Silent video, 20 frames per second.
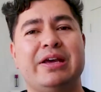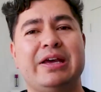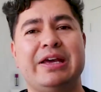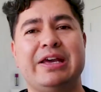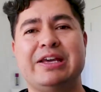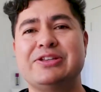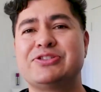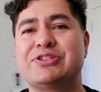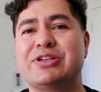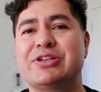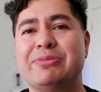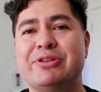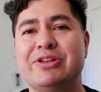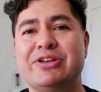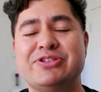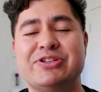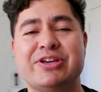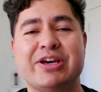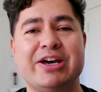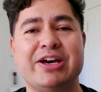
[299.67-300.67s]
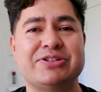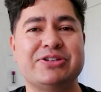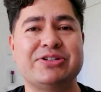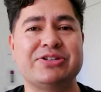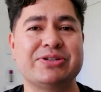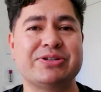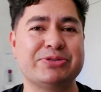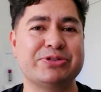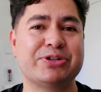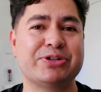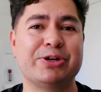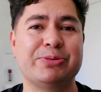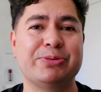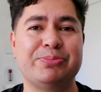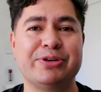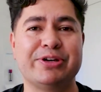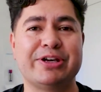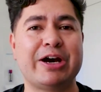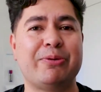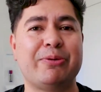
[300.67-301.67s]
In some of these cases, I'm just going to pick
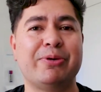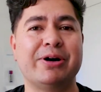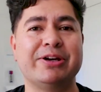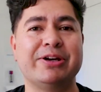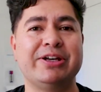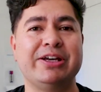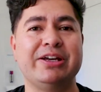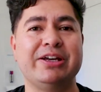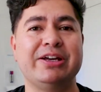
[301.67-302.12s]
out one here.